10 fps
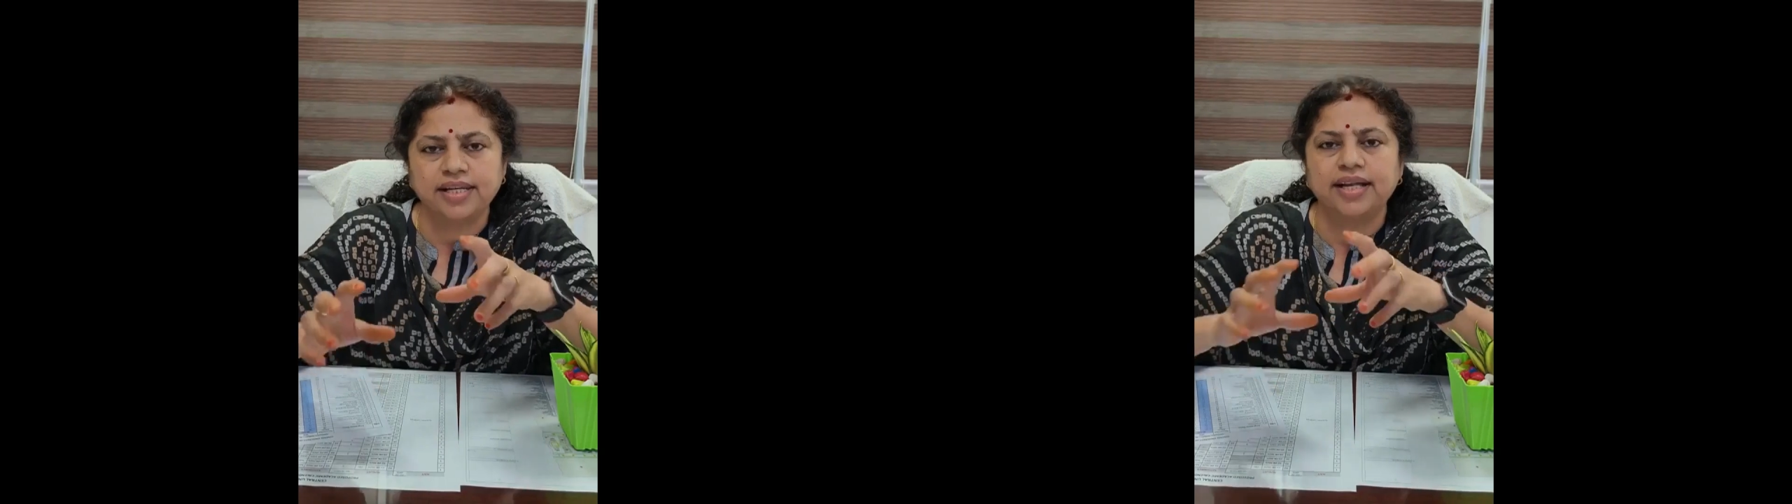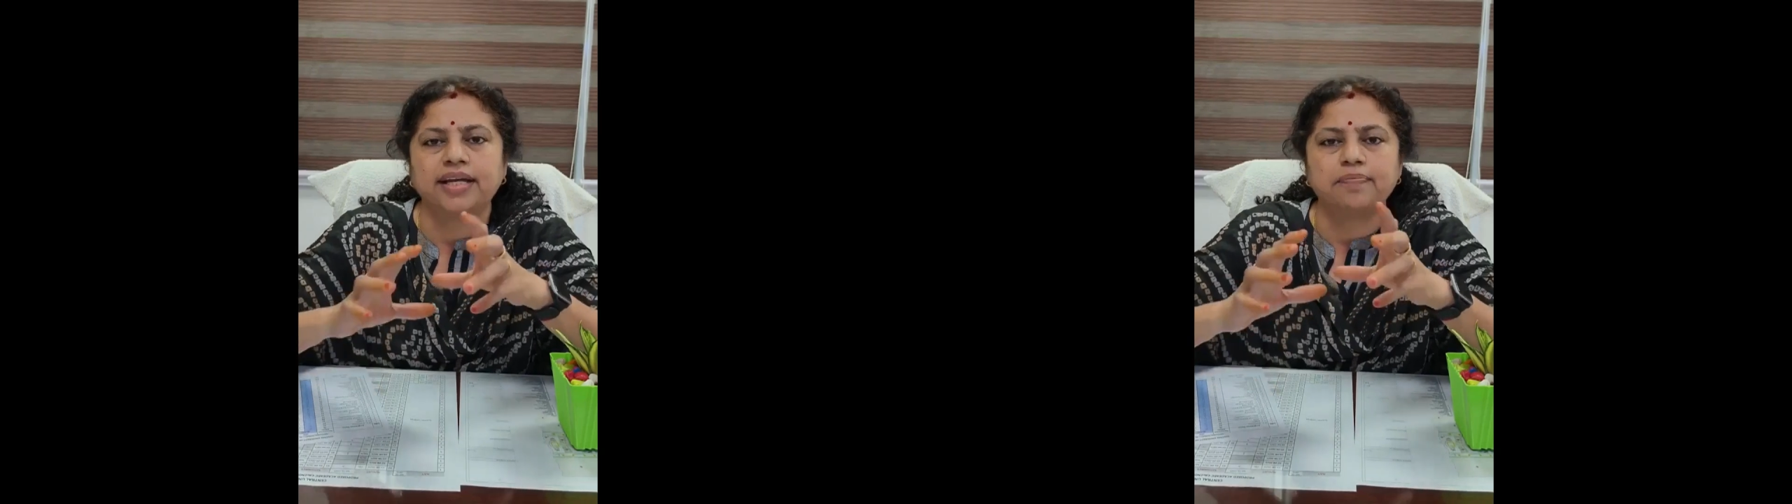
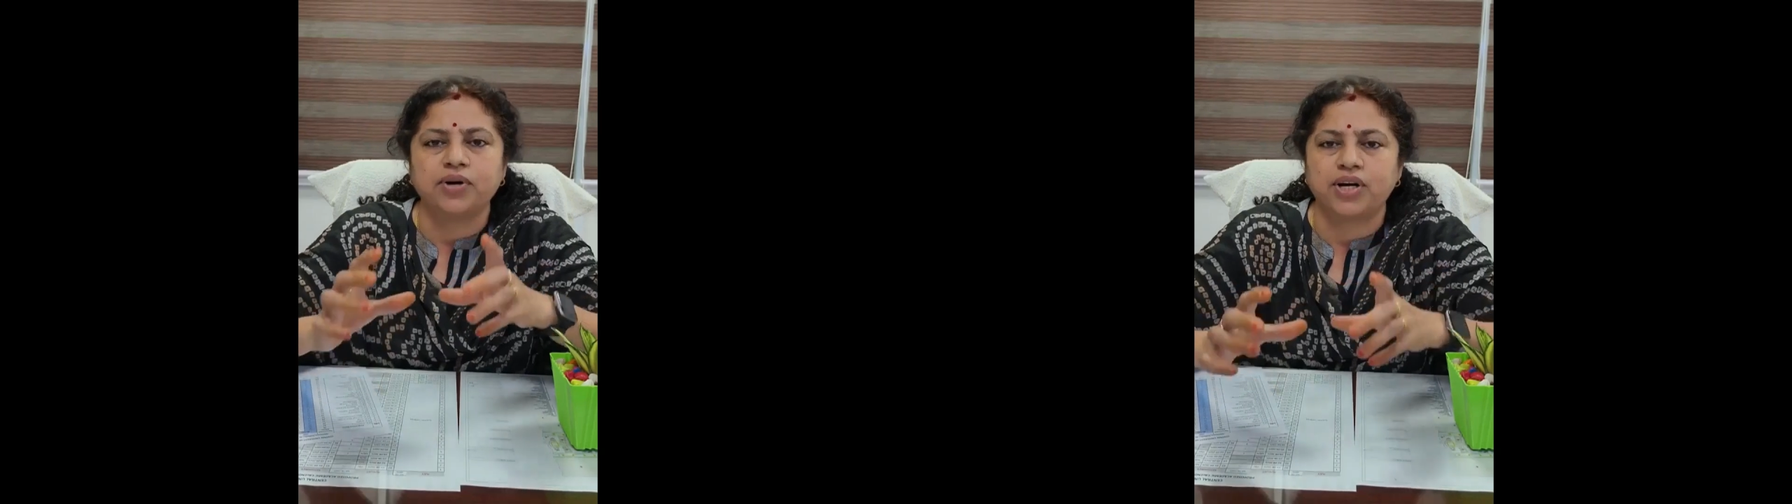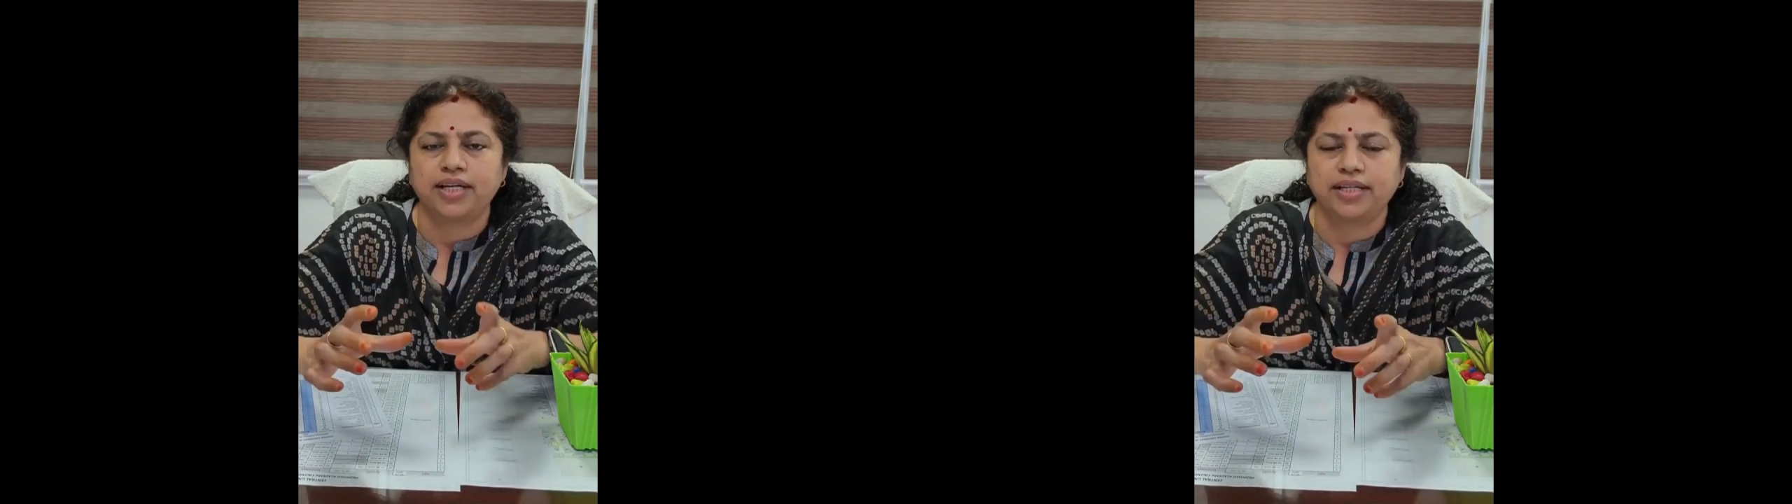like a
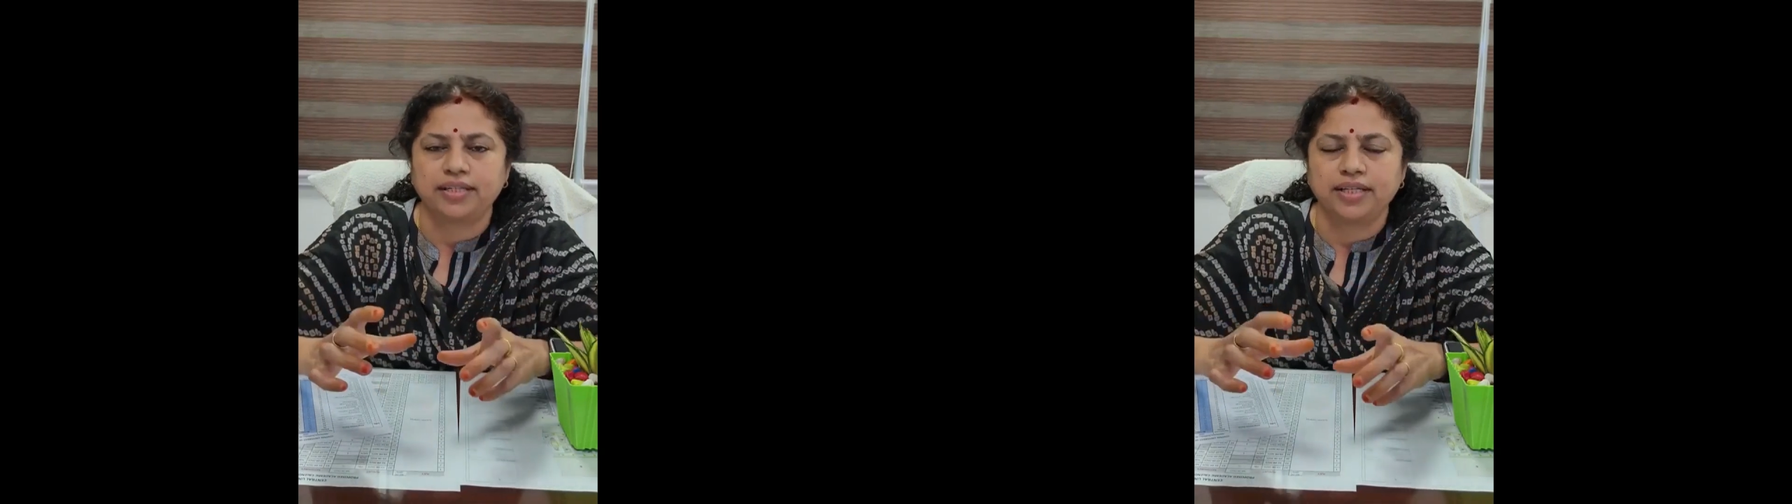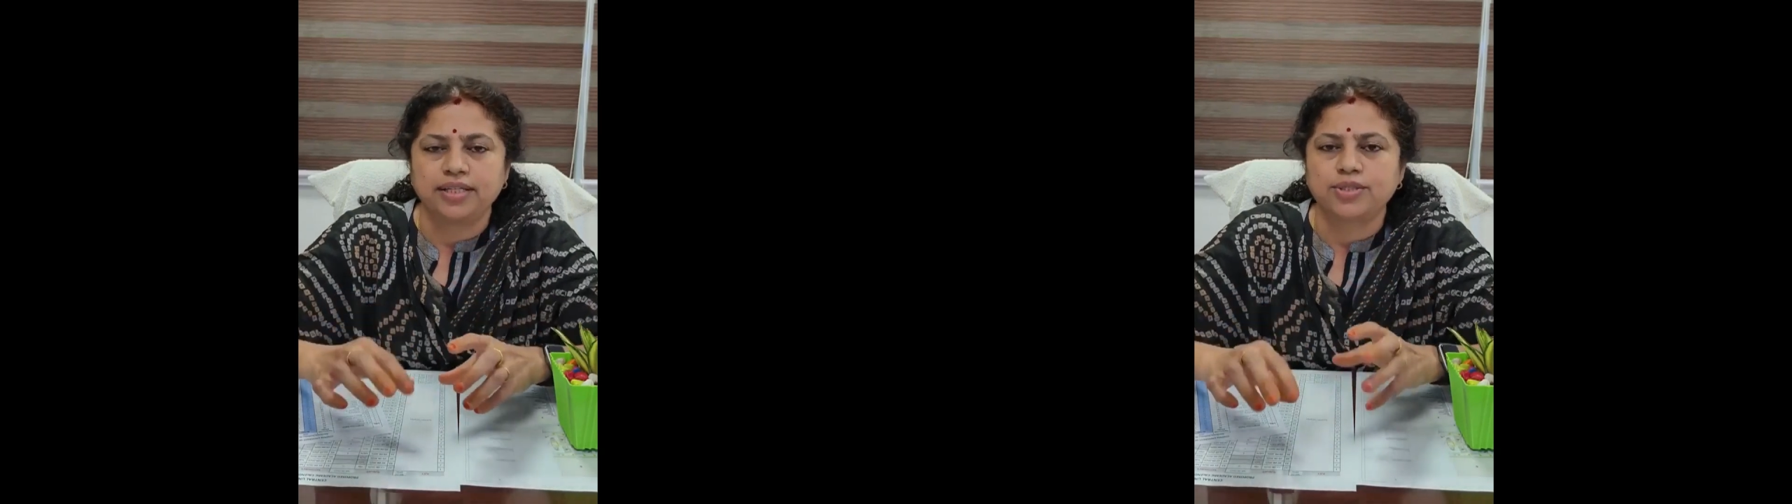polygon.
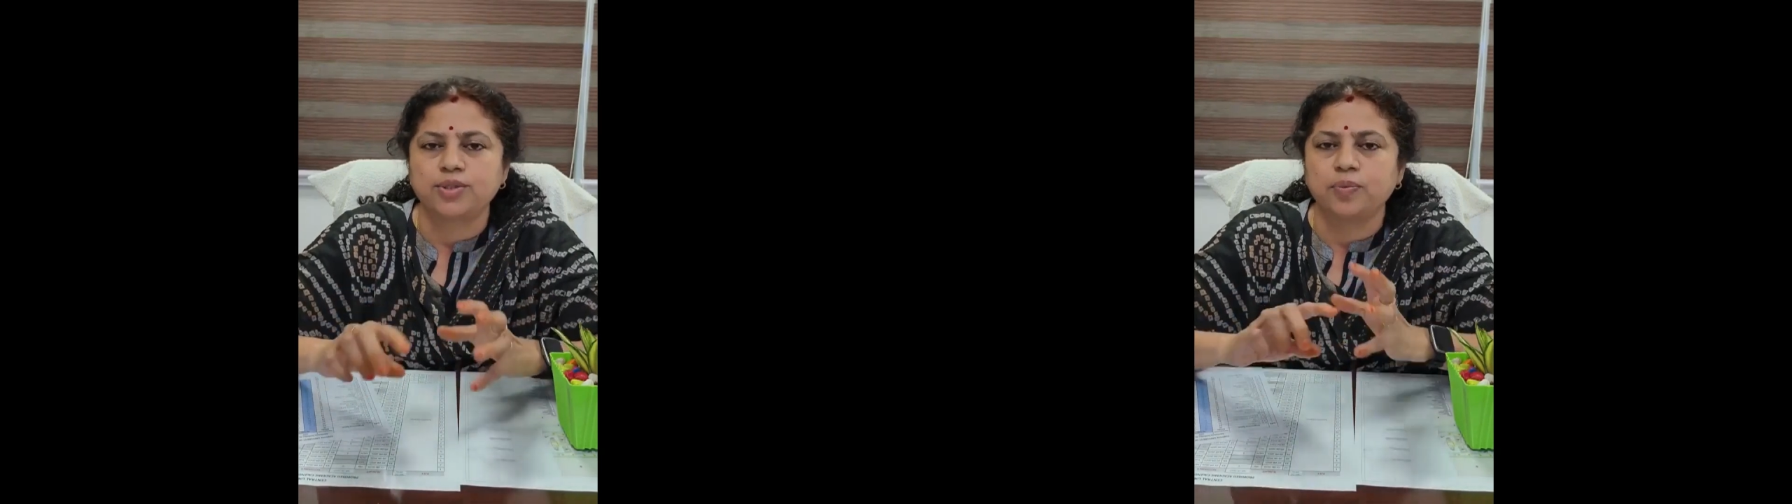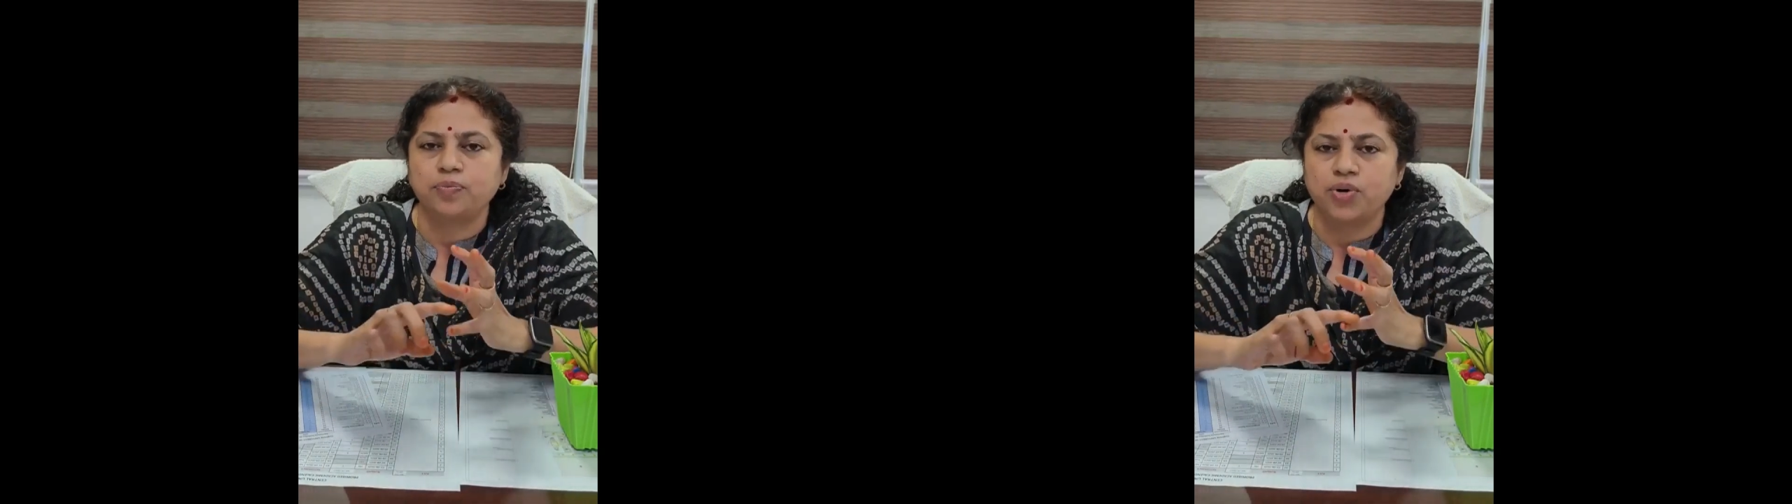So
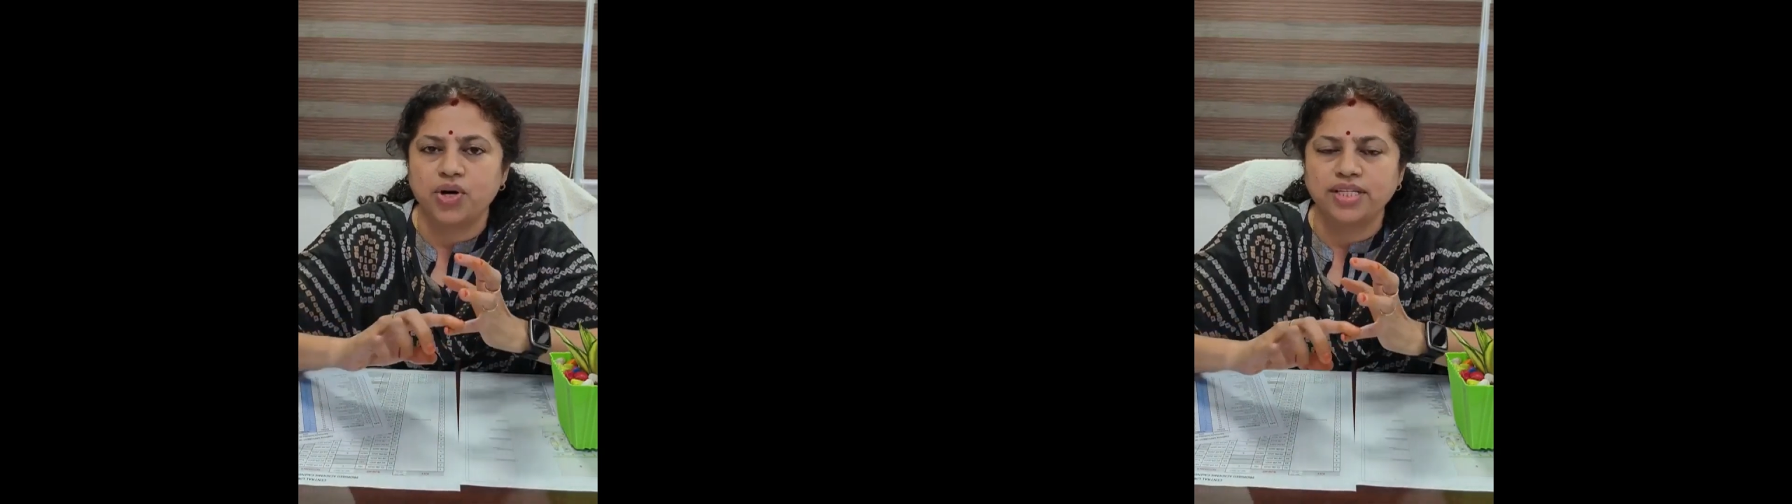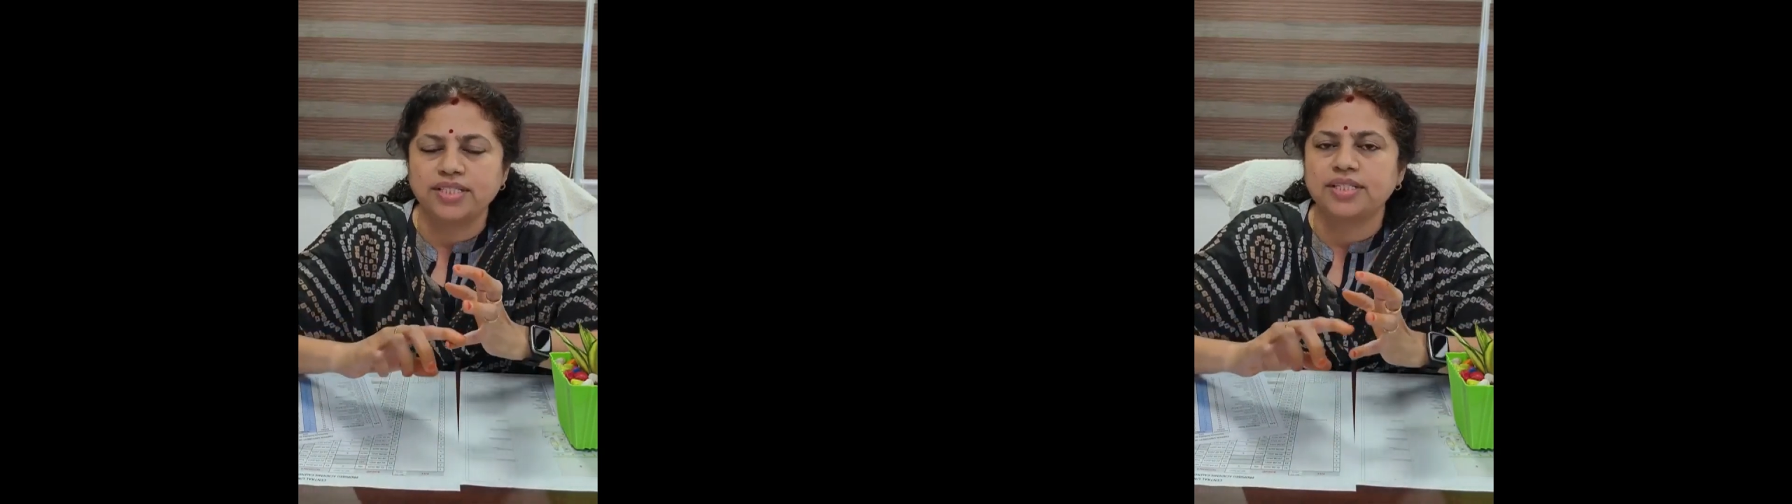
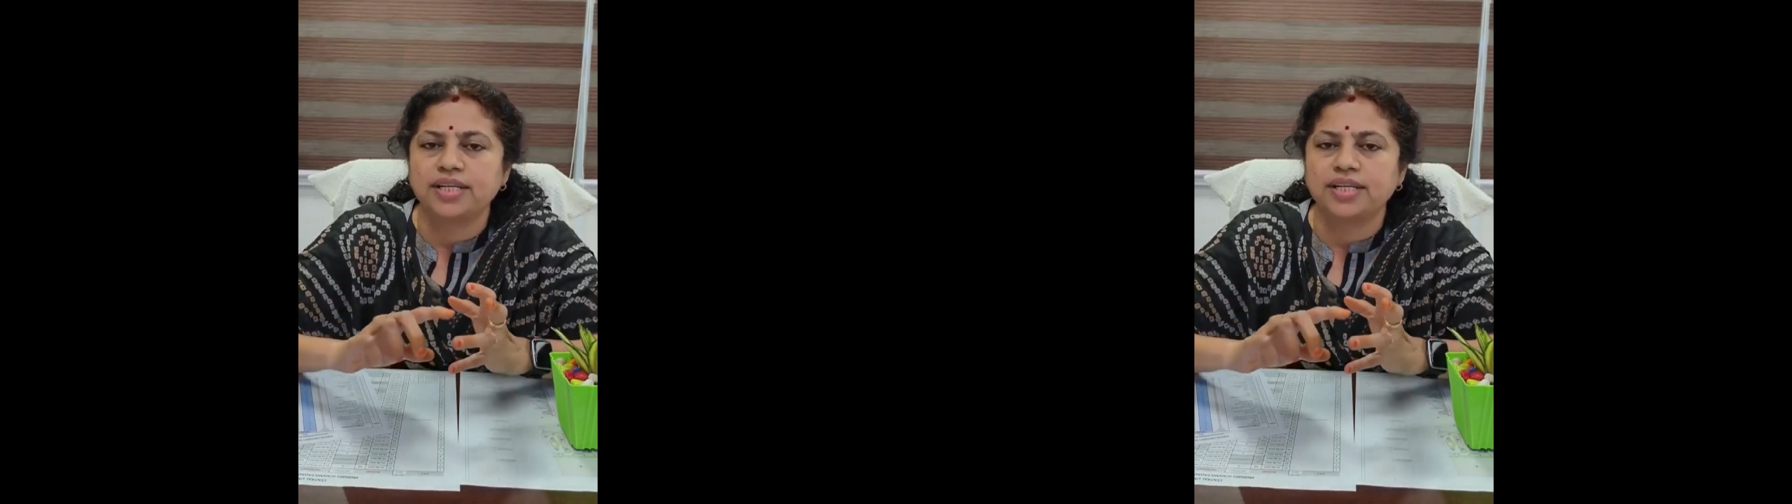point,